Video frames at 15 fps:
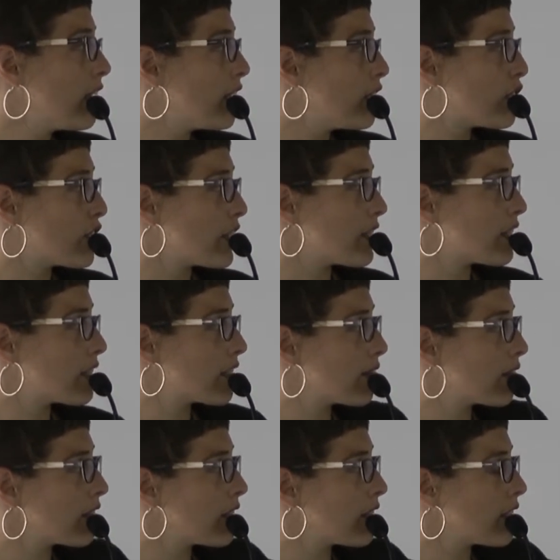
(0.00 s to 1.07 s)
It's
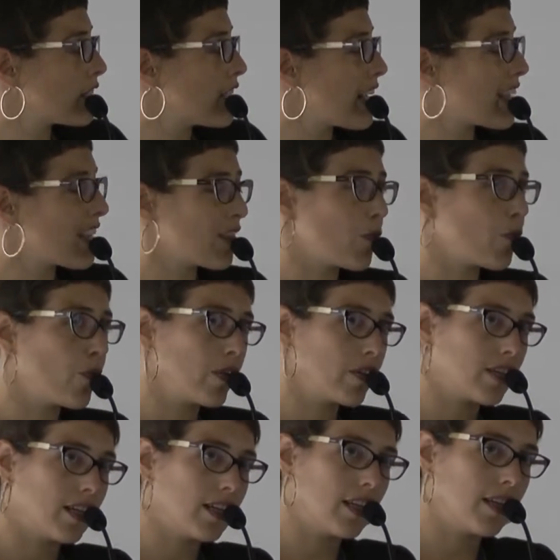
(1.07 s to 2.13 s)
just taking
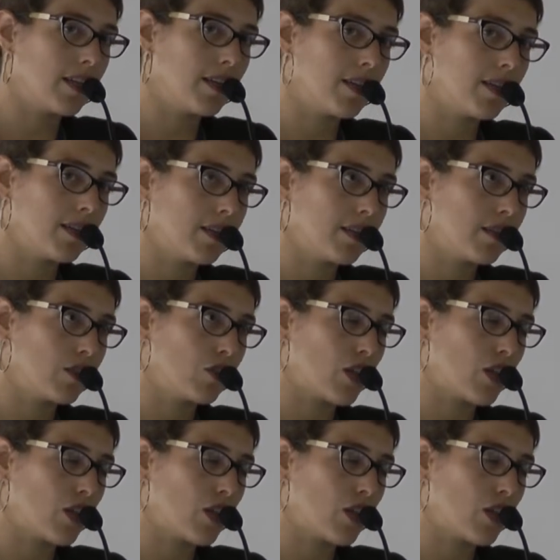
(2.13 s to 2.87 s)
the